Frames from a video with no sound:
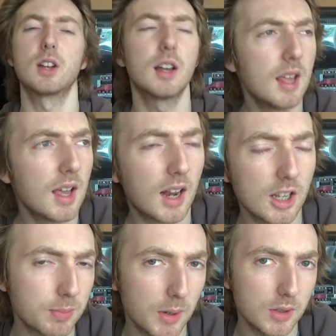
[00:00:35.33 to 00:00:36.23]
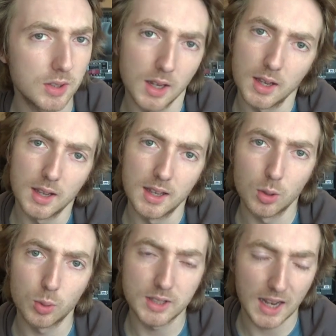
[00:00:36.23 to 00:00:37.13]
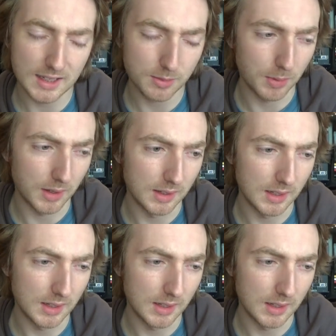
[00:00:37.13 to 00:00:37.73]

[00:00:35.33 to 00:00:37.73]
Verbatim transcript: I, I suppose it always has been.